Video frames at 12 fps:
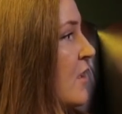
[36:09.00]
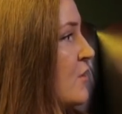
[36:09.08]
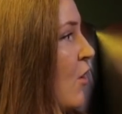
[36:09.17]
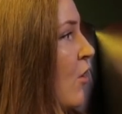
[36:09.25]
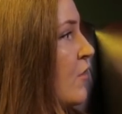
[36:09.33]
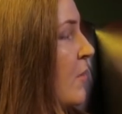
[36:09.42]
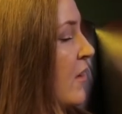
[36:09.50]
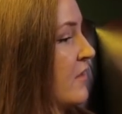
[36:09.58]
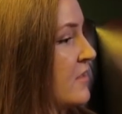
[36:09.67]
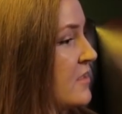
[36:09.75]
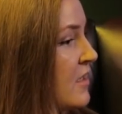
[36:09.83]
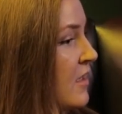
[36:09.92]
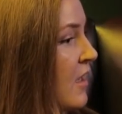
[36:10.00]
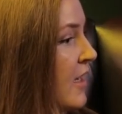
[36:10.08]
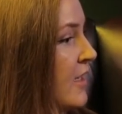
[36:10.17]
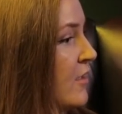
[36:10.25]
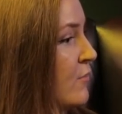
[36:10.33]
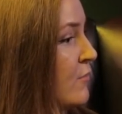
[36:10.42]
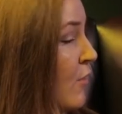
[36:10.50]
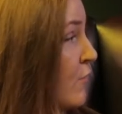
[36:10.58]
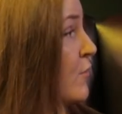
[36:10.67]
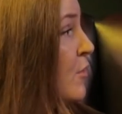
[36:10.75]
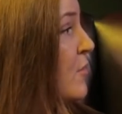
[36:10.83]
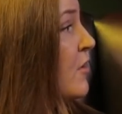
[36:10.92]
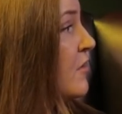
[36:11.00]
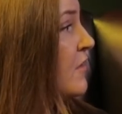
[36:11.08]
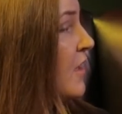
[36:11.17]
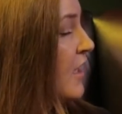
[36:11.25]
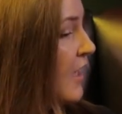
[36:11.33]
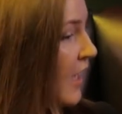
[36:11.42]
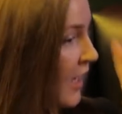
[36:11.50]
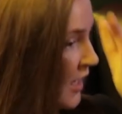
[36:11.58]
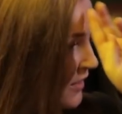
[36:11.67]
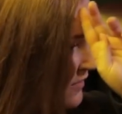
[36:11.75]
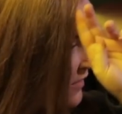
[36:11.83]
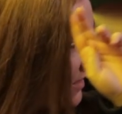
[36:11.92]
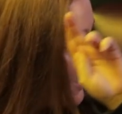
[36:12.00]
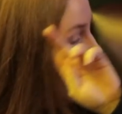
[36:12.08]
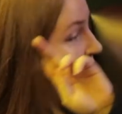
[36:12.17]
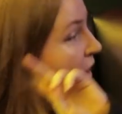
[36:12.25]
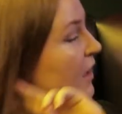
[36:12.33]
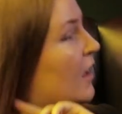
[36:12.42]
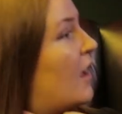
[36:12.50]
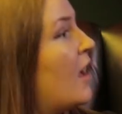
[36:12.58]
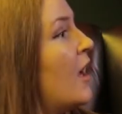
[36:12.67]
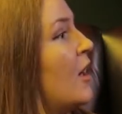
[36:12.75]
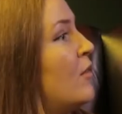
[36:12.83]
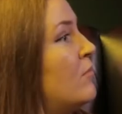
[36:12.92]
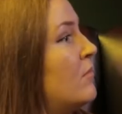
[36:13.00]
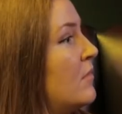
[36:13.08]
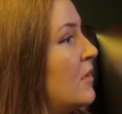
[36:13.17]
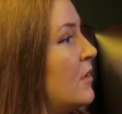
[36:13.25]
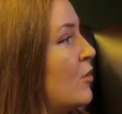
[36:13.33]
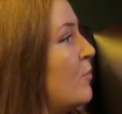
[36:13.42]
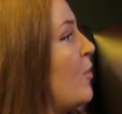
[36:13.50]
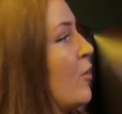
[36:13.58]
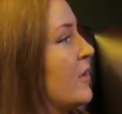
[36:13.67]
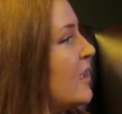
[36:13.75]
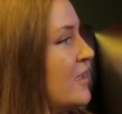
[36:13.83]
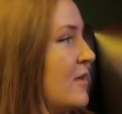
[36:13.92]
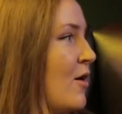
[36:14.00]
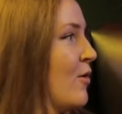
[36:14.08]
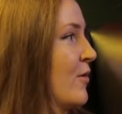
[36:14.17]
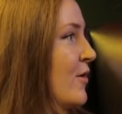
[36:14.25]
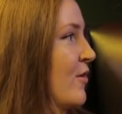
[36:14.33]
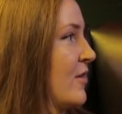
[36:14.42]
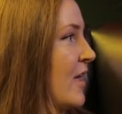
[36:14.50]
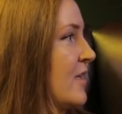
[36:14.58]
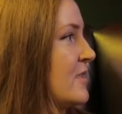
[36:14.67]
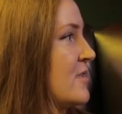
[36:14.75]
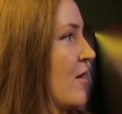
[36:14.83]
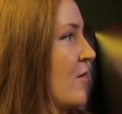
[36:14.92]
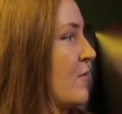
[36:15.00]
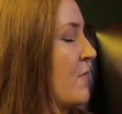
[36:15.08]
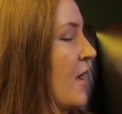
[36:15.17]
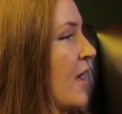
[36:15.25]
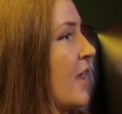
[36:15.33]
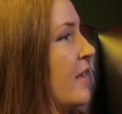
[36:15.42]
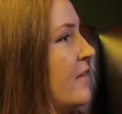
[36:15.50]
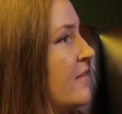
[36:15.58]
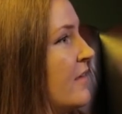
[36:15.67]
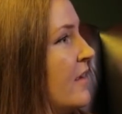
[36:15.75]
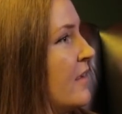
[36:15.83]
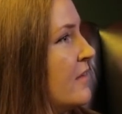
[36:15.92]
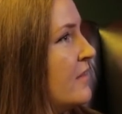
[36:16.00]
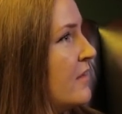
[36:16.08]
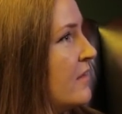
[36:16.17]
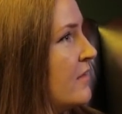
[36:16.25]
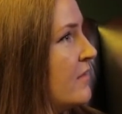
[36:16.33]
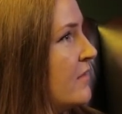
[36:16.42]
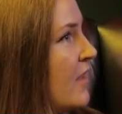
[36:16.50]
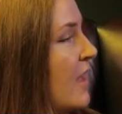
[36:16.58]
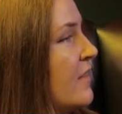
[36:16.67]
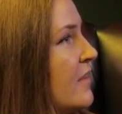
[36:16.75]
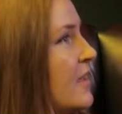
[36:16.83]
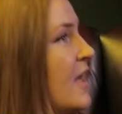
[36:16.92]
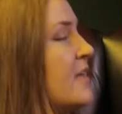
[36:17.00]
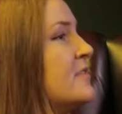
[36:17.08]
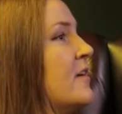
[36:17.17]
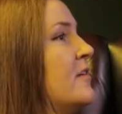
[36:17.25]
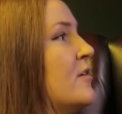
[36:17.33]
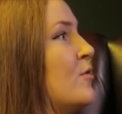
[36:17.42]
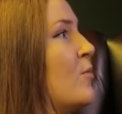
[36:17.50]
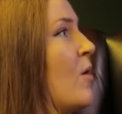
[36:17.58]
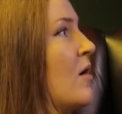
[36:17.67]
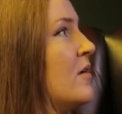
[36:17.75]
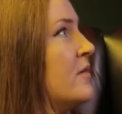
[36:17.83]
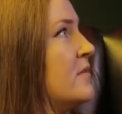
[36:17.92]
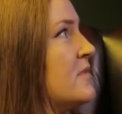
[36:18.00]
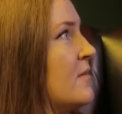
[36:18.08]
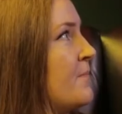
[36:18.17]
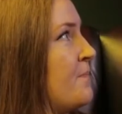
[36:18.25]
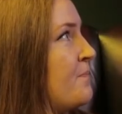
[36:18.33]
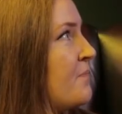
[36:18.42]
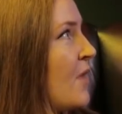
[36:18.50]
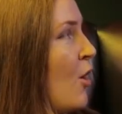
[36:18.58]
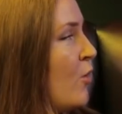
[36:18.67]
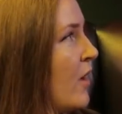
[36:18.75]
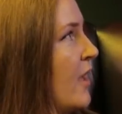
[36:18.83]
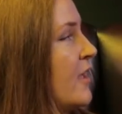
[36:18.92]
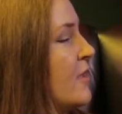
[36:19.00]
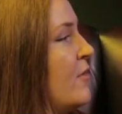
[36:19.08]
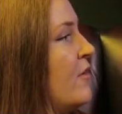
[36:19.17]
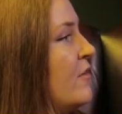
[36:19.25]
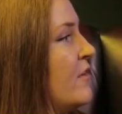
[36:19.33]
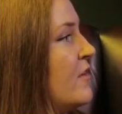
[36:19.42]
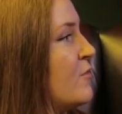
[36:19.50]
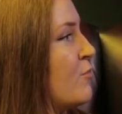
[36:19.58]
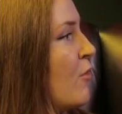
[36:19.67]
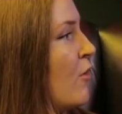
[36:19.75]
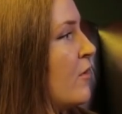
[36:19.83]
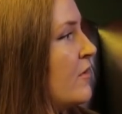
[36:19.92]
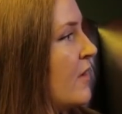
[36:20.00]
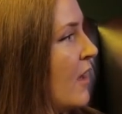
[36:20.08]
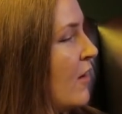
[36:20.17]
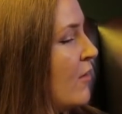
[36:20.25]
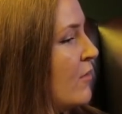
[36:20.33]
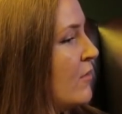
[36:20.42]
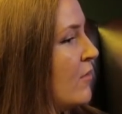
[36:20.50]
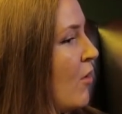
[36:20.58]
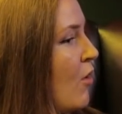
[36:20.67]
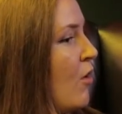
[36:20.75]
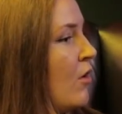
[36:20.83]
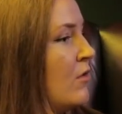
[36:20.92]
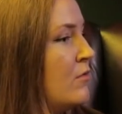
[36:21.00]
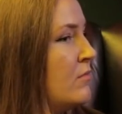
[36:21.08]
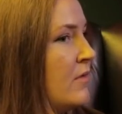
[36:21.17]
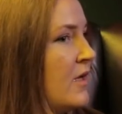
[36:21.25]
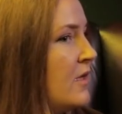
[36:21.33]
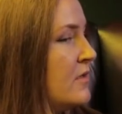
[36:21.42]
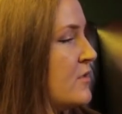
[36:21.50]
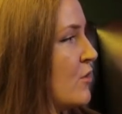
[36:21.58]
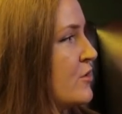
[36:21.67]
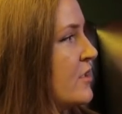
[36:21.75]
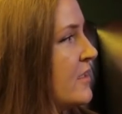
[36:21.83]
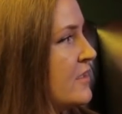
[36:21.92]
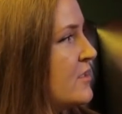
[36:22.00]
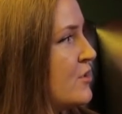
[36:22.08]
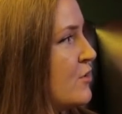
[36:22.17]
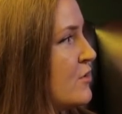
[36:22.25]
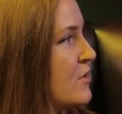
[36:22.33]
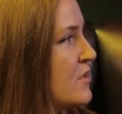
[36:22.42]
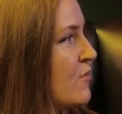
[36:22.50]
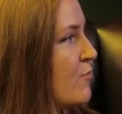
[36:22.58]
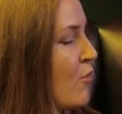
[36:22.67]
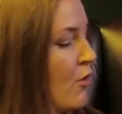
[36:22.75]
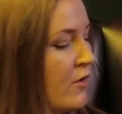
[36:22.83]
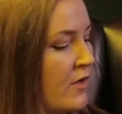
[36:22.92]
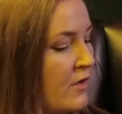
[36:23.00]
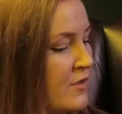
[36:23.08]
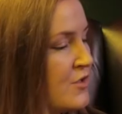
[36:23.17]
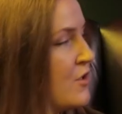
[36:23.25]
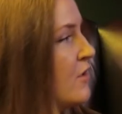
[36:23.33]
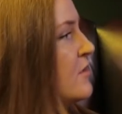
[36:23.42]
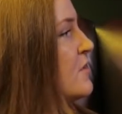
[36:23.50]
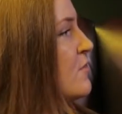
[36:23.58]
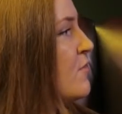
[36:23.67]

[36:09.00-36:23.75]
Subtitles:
talked about the decline of community and you know, bowling alone and all that stuff. And then the next idea was, okay, community is broken down, all social institutions have broken down, the church, the